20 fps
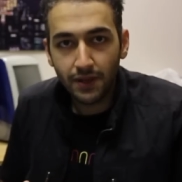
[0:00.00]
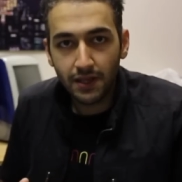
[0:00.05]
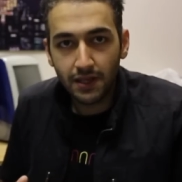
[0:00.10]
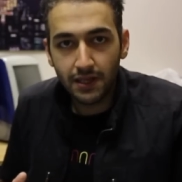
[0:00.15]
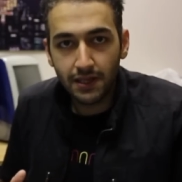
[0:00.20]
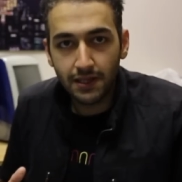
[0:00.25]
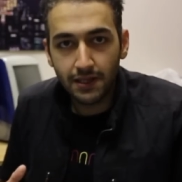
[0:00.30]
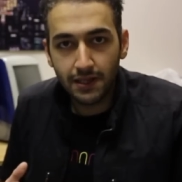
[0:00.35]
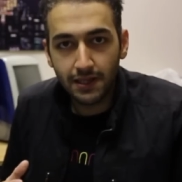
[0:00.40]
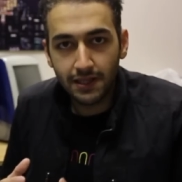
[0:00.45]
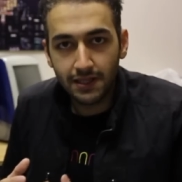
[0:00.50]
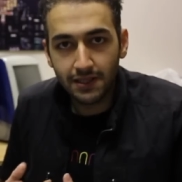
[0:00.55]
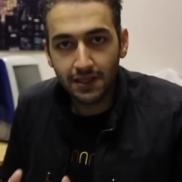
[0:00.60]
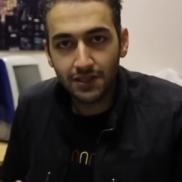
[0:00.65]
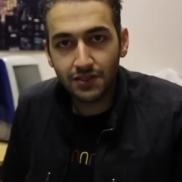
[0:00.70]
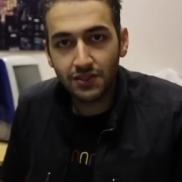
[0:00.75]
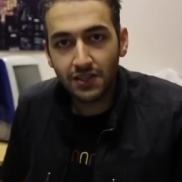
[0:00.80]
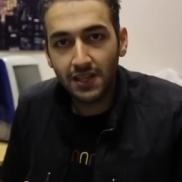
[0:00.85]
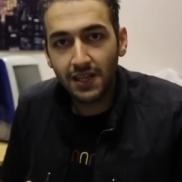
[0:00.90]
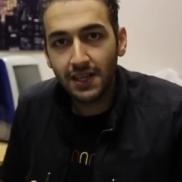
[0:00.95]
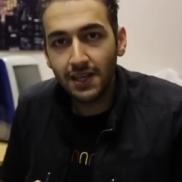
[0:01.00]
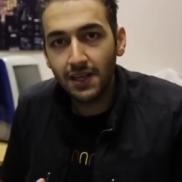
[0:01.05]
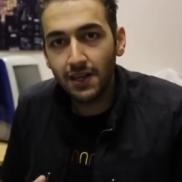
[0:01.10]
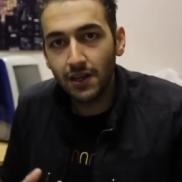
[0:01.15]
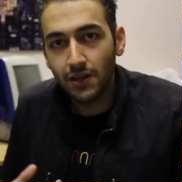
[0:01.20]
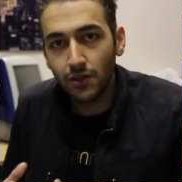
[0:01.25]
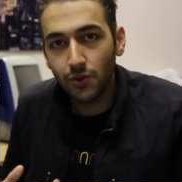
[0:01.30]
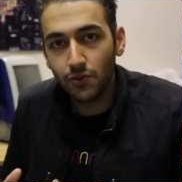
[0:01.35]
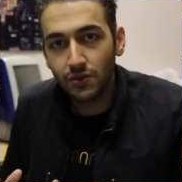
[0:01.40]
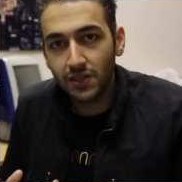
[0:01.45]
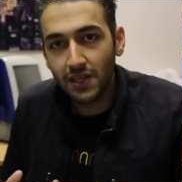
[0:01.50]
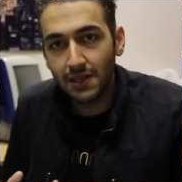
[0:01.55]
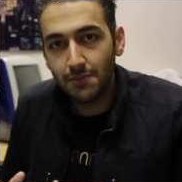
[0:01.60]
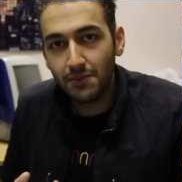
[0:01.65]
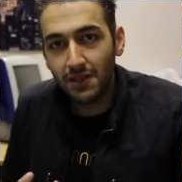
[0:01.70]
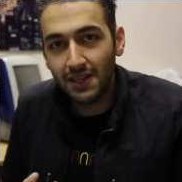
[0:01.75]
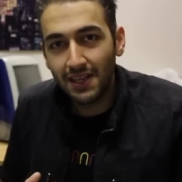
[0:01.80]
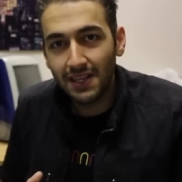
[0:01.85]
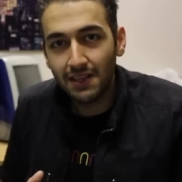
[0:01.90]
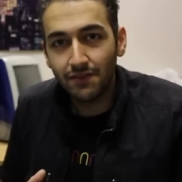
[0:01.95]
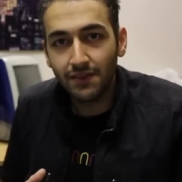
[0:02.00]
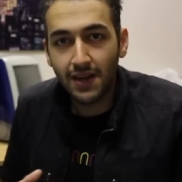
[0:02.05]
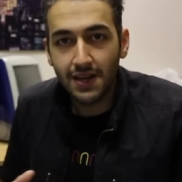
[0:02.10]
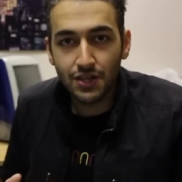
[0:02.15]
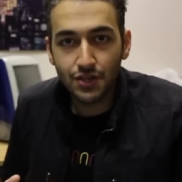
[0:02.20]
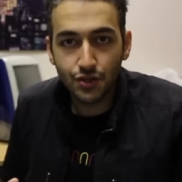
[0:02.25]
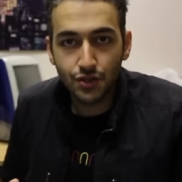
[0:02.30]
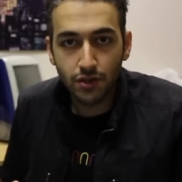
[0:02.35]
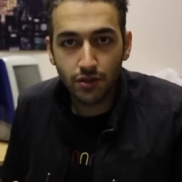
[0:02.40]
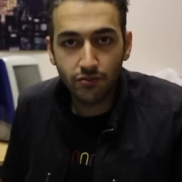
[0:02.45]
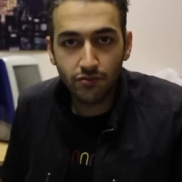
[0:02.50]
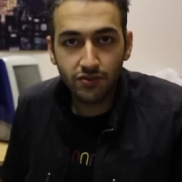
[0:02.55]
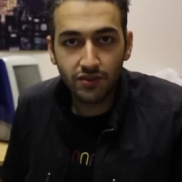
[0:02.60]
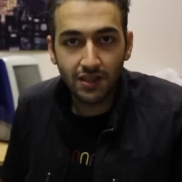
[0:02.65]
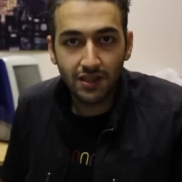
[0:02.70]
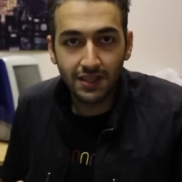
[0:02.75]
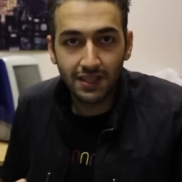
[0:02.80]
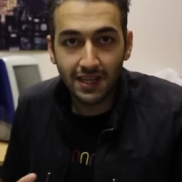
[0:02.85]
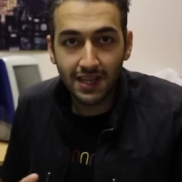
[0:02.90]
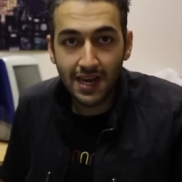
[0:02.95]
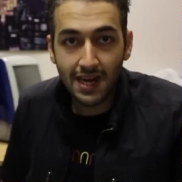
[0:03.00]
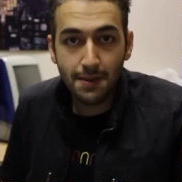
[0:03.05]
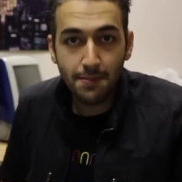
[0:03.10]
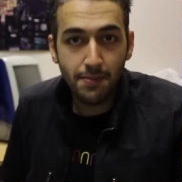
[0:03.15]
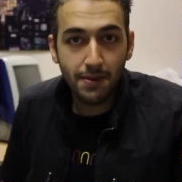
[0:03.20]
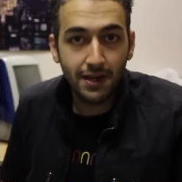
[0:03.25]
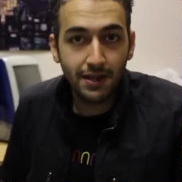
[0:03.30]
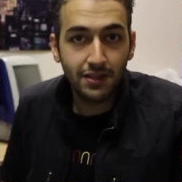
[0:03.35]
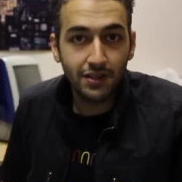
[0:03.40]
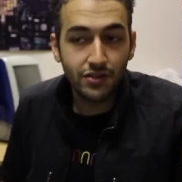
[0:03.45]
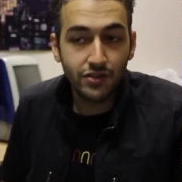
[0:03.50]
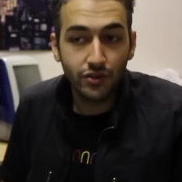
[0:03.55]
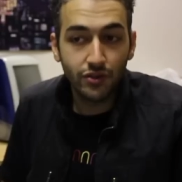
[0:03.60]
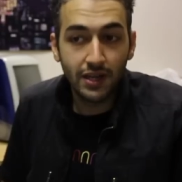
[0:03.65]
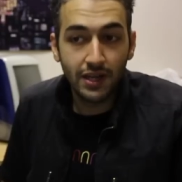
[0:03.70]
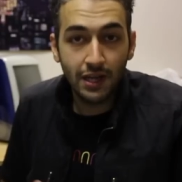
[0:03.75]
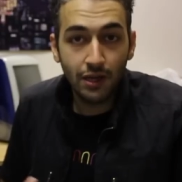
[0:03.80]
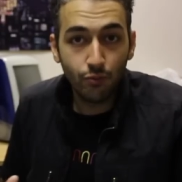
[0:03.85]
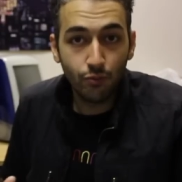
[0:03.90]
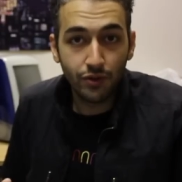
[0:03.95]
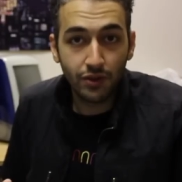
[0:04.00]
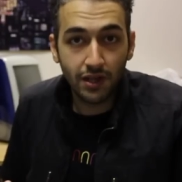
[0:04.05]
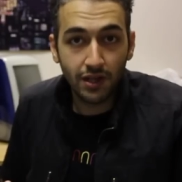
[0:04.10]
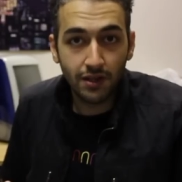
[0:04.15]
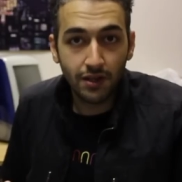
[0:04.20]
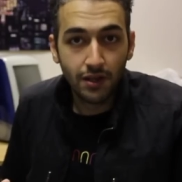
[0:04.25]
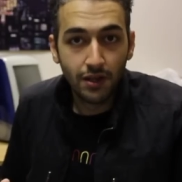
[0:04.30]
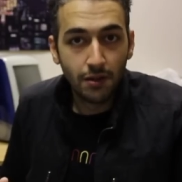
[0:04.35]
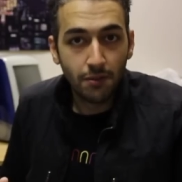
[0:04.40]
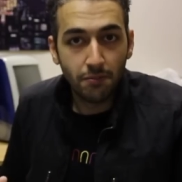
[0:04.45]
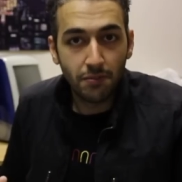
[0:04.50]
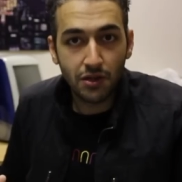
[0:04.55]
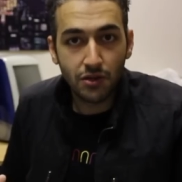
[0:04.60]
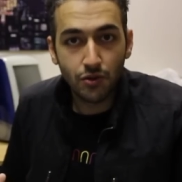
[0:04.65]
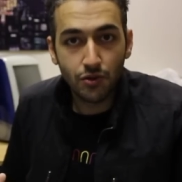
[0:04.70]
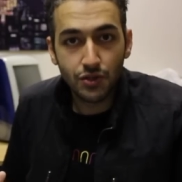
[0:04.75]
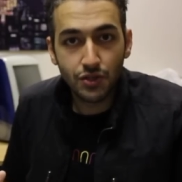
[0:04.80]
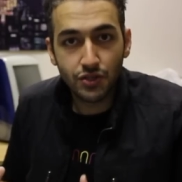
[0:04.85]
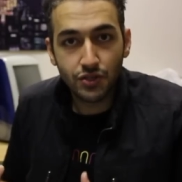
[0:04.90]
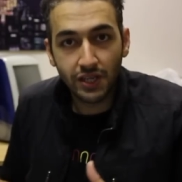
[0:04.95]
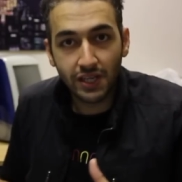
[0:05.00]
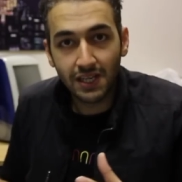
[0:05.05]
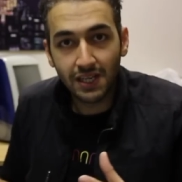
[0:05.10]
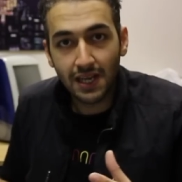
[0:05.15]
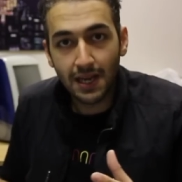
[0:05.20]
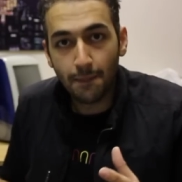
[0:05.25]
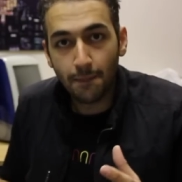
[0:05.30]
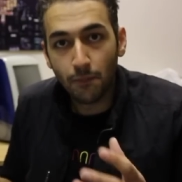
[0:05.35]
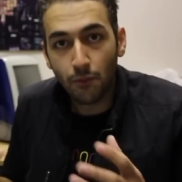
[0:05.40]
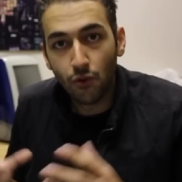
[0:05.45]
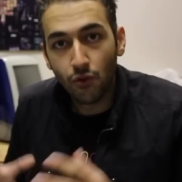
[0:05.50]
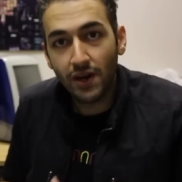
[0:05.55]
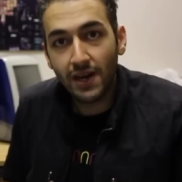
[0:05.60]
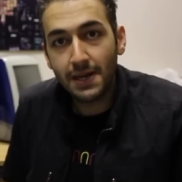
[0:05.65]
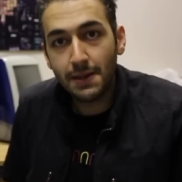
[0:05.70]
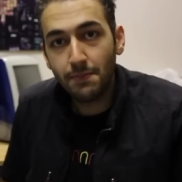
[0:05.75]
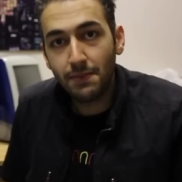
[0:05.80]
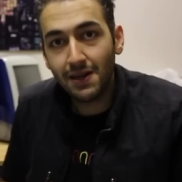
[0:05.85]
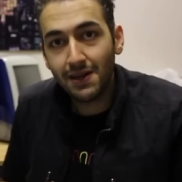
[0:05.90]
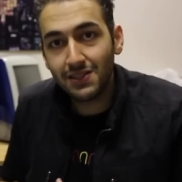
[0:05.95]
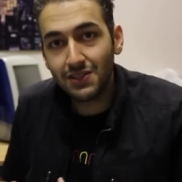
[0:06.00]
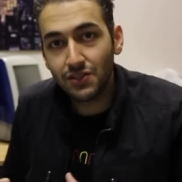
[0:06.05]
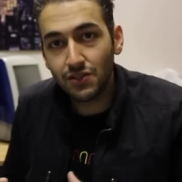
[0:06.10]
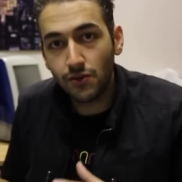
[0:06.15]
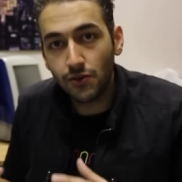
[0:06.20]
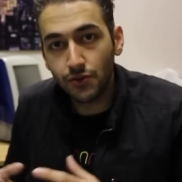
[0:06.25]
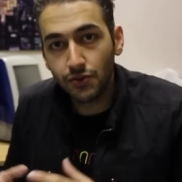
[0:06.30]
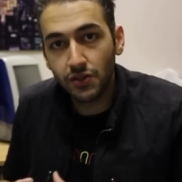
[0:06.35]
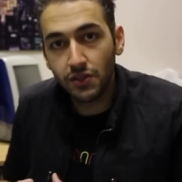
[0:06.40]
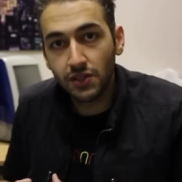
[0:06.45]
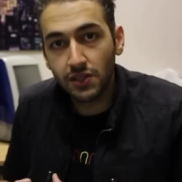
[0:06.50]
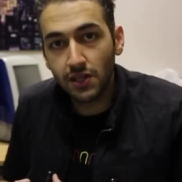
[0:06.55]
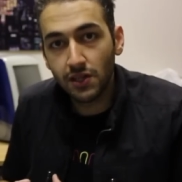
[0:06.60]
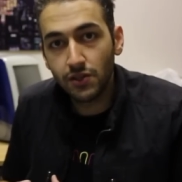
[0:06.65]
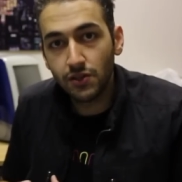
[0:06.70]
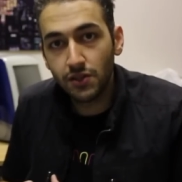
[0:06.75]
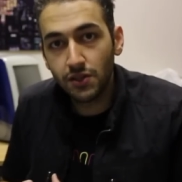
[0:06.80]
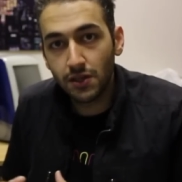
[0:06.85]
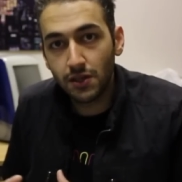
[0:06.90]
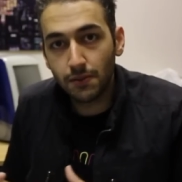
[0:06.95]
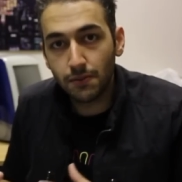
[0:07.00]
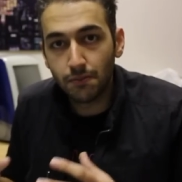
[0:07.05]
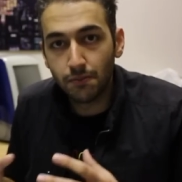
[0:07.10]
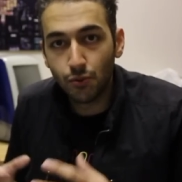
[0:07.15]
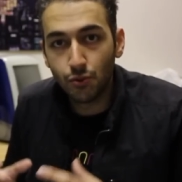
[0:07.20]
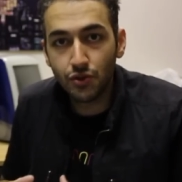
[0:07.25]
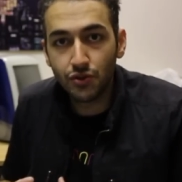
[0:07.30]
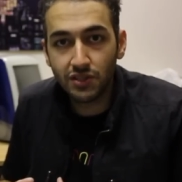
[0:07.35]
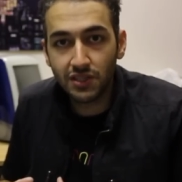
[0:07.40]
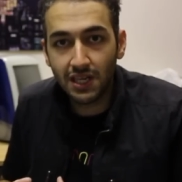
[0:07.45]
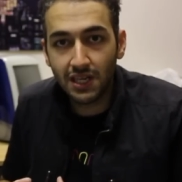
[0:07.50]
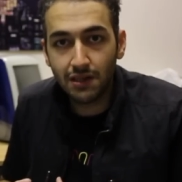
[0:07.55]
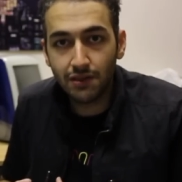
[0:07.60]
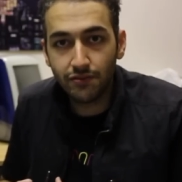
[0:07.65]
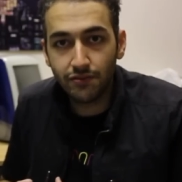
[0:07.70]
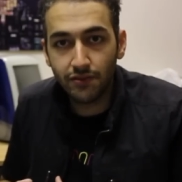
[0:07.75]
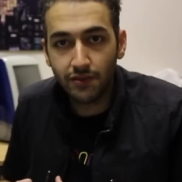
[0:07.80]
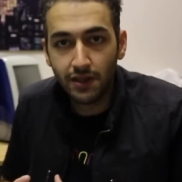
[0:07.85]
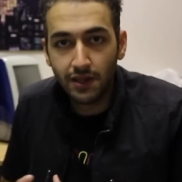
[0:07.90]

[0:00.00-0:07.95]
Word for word: Uh, it does take a long time to kind of get served, and the iPad is going to help with that because they can get more iPads onto the counter, more staff,